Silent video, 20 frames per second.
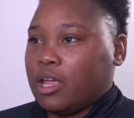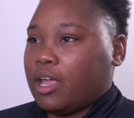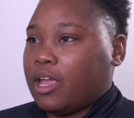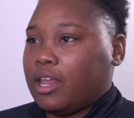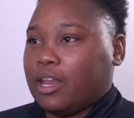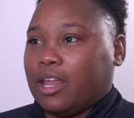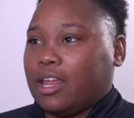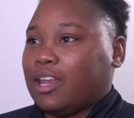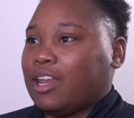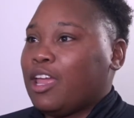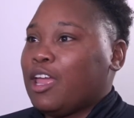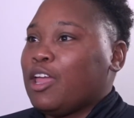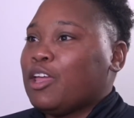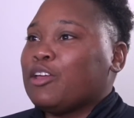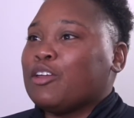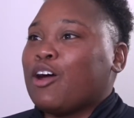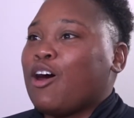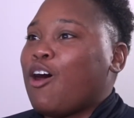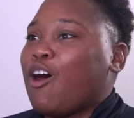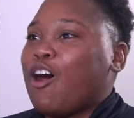It
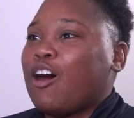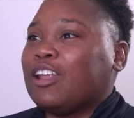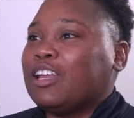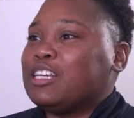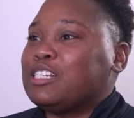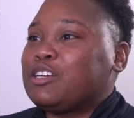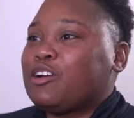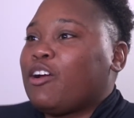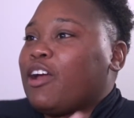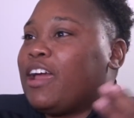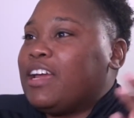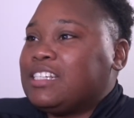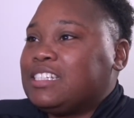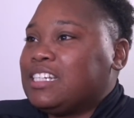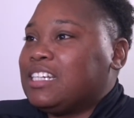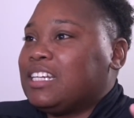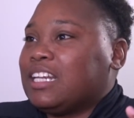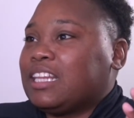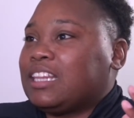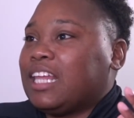didn't, all these
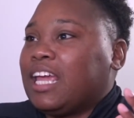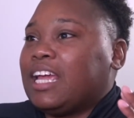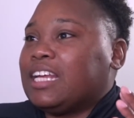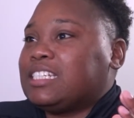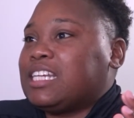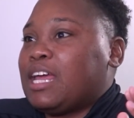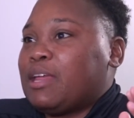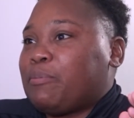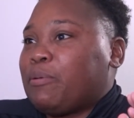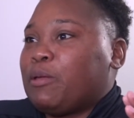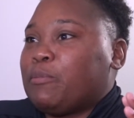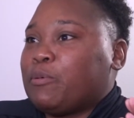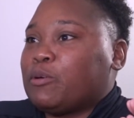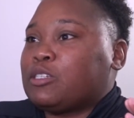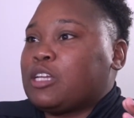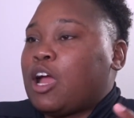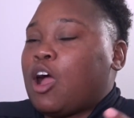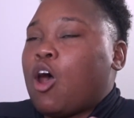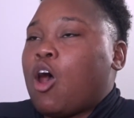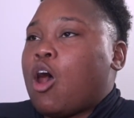crazy things that people
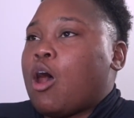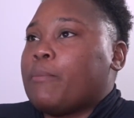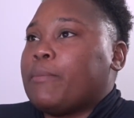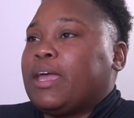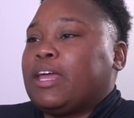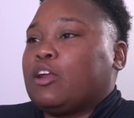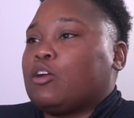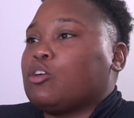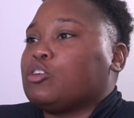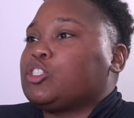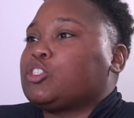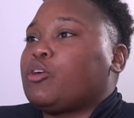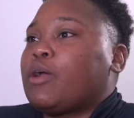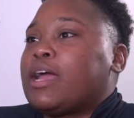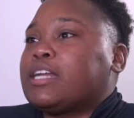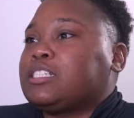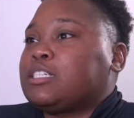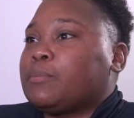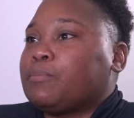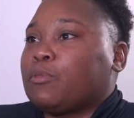say, oh man, it'll
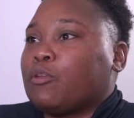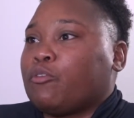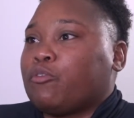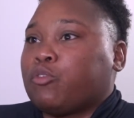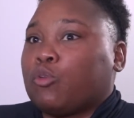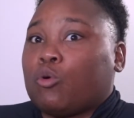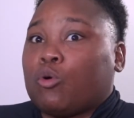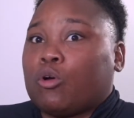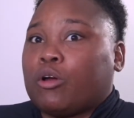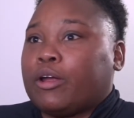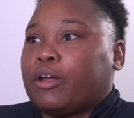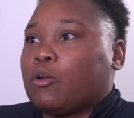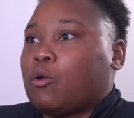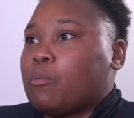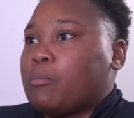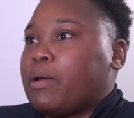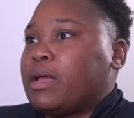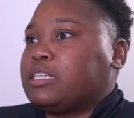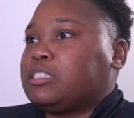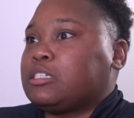scratch up the floor. It'll
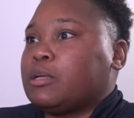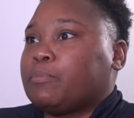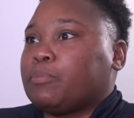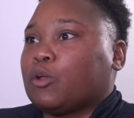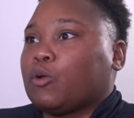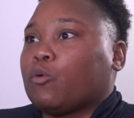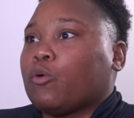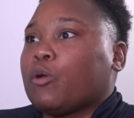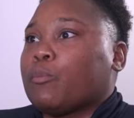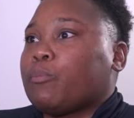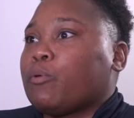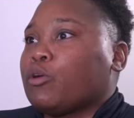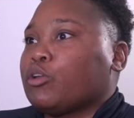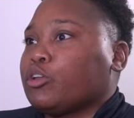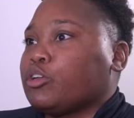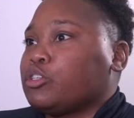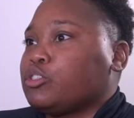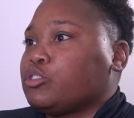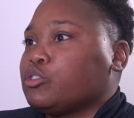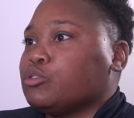mess up the grip on
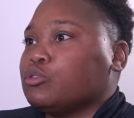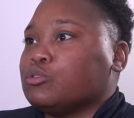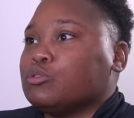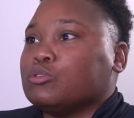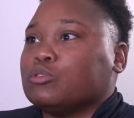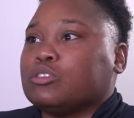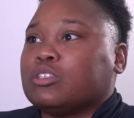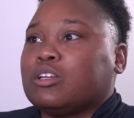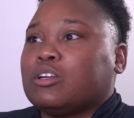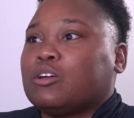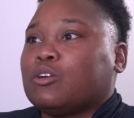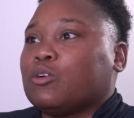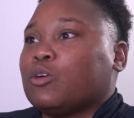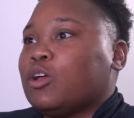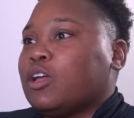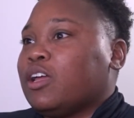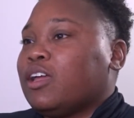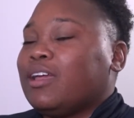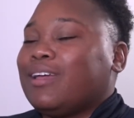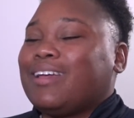your shoes.
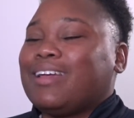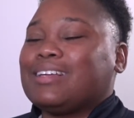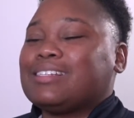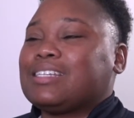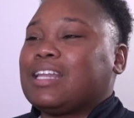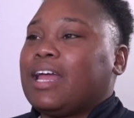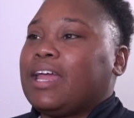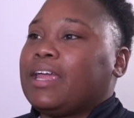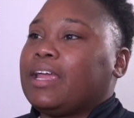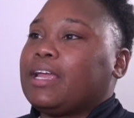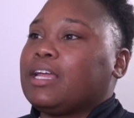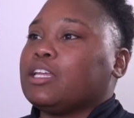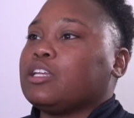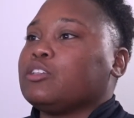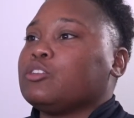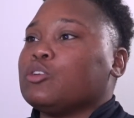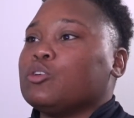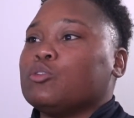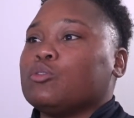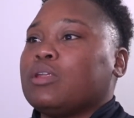It's like,
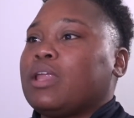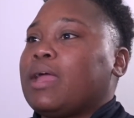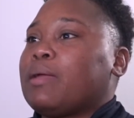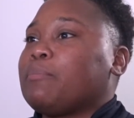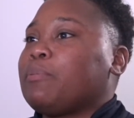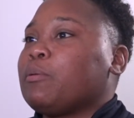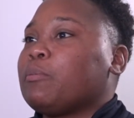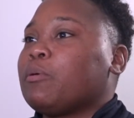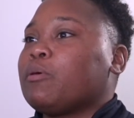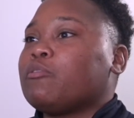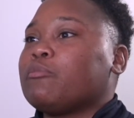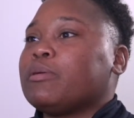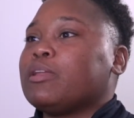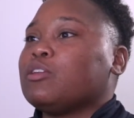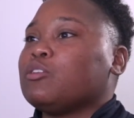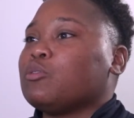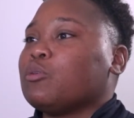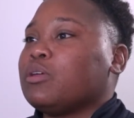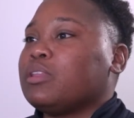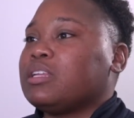dude, like people have
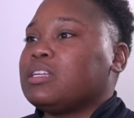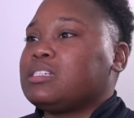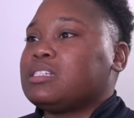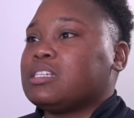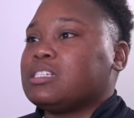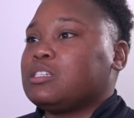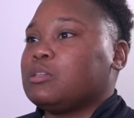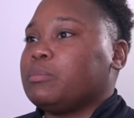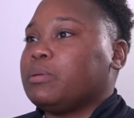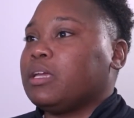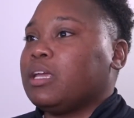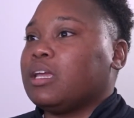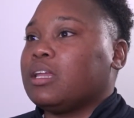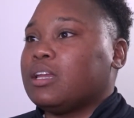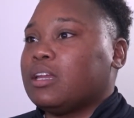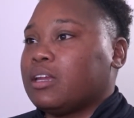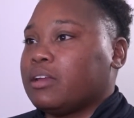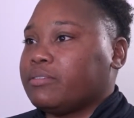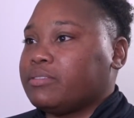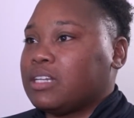been doing this since the
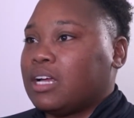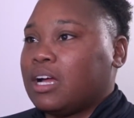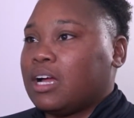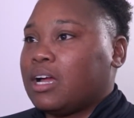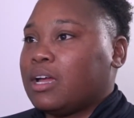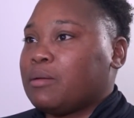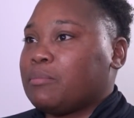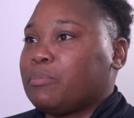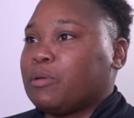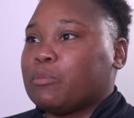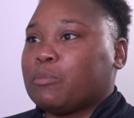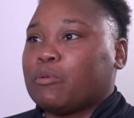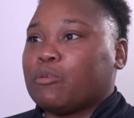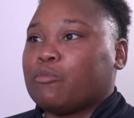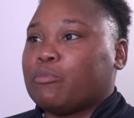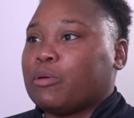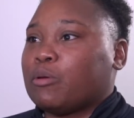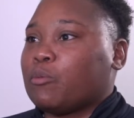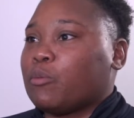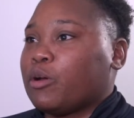beginning of time. People
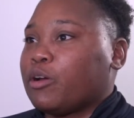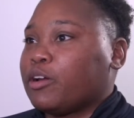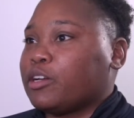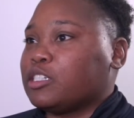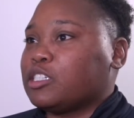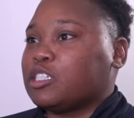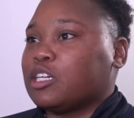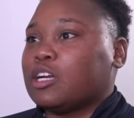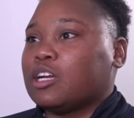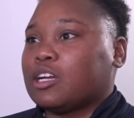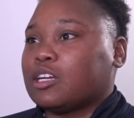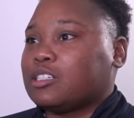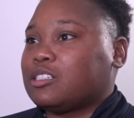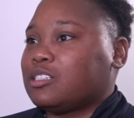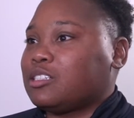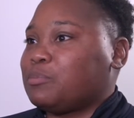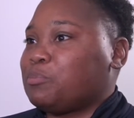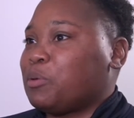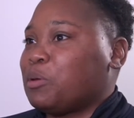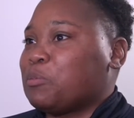have been wearing
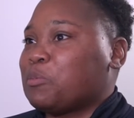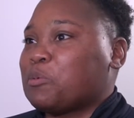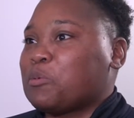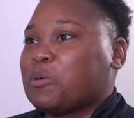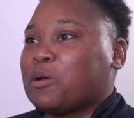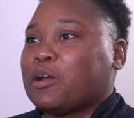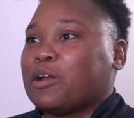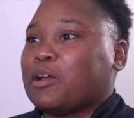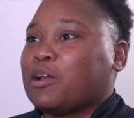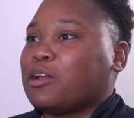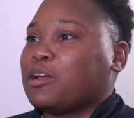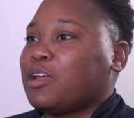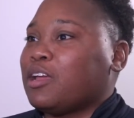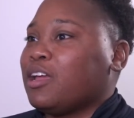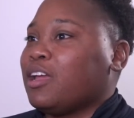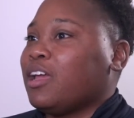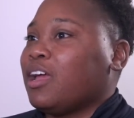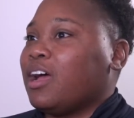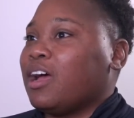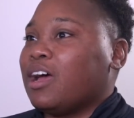Chucks. People wear,
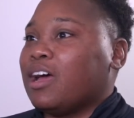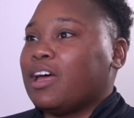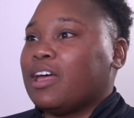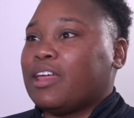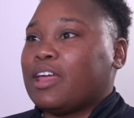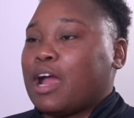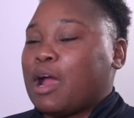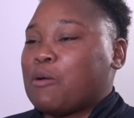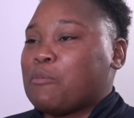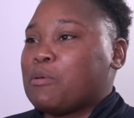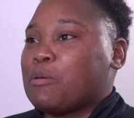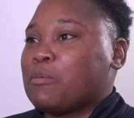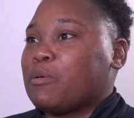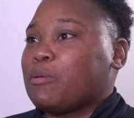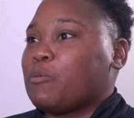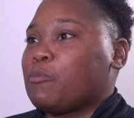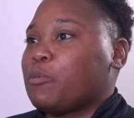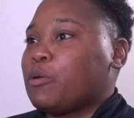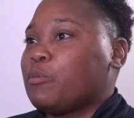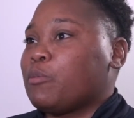I
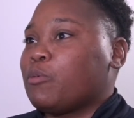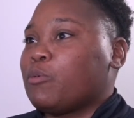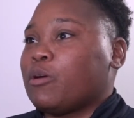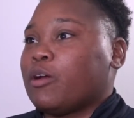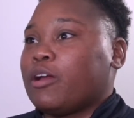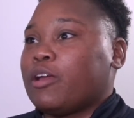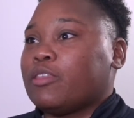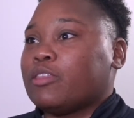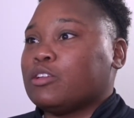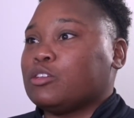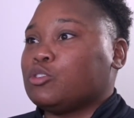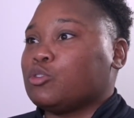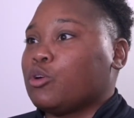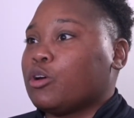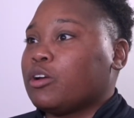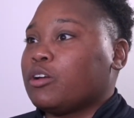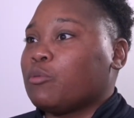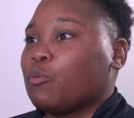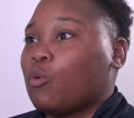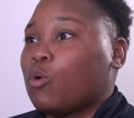remember people wearing the
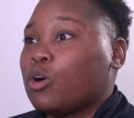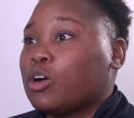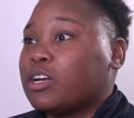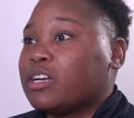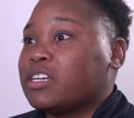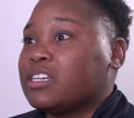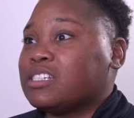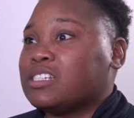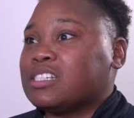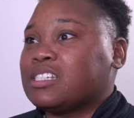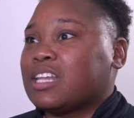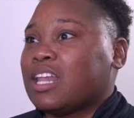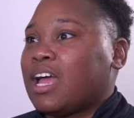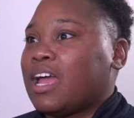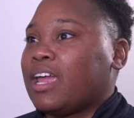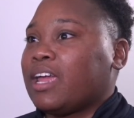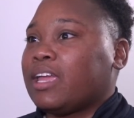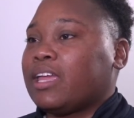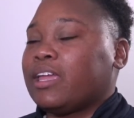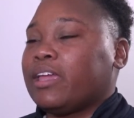Jordan 1s.
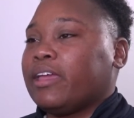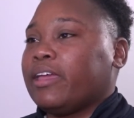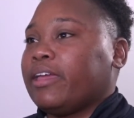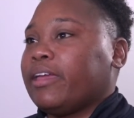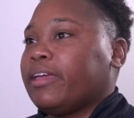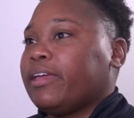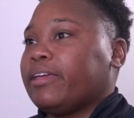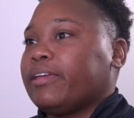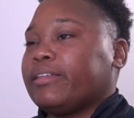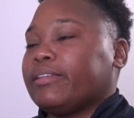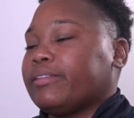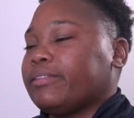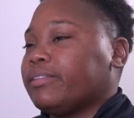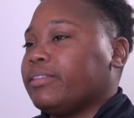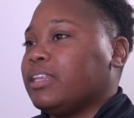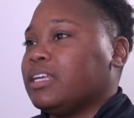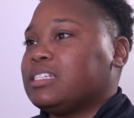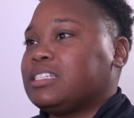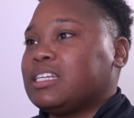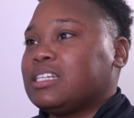Like,
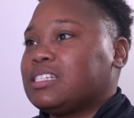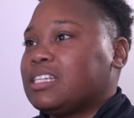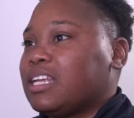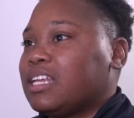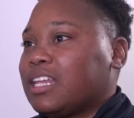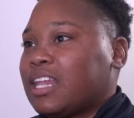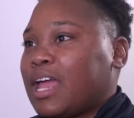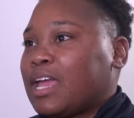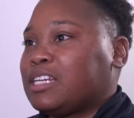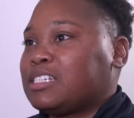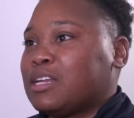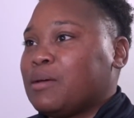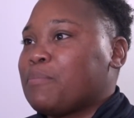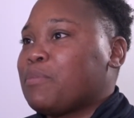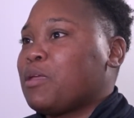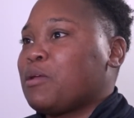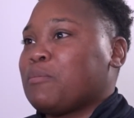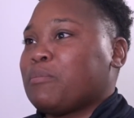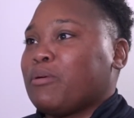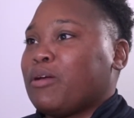this isn't like
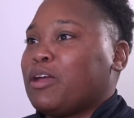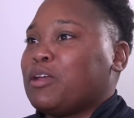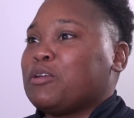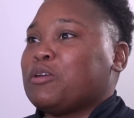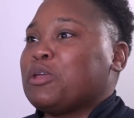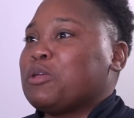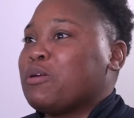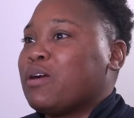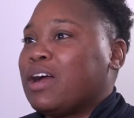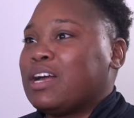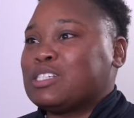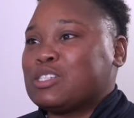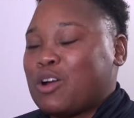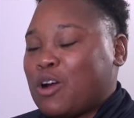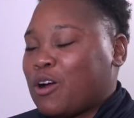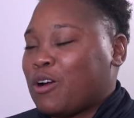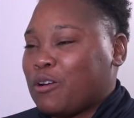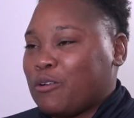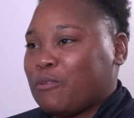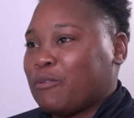something brand new. You guys
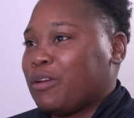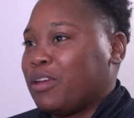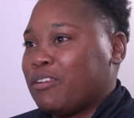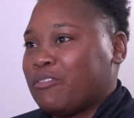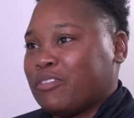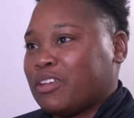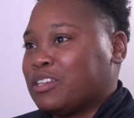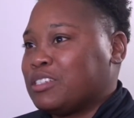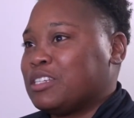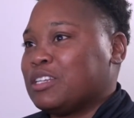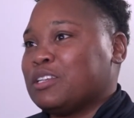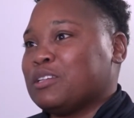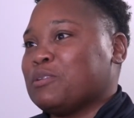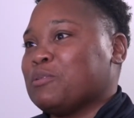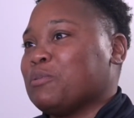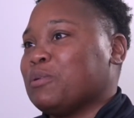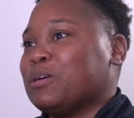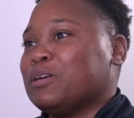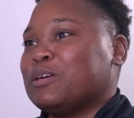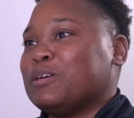aren't reinventing the
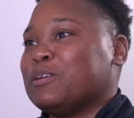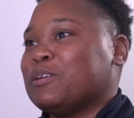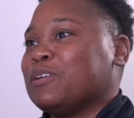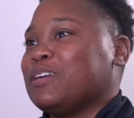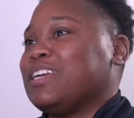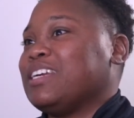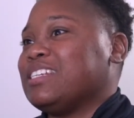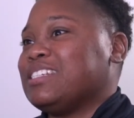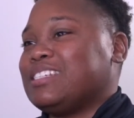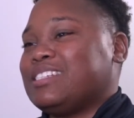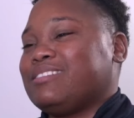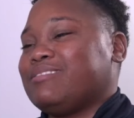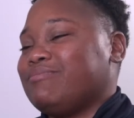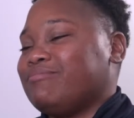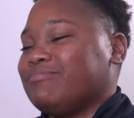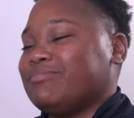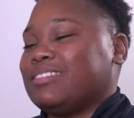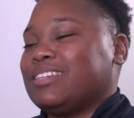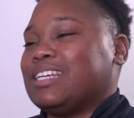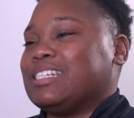wheel.
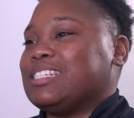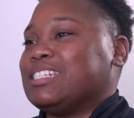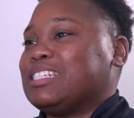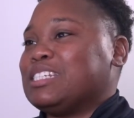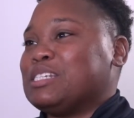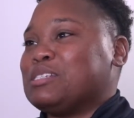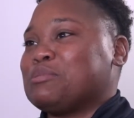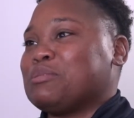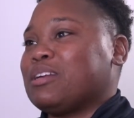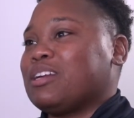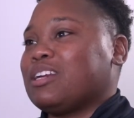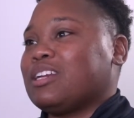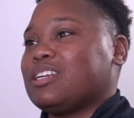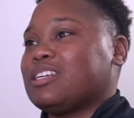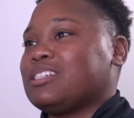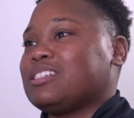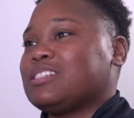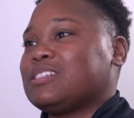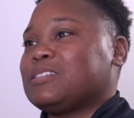It just is what it is.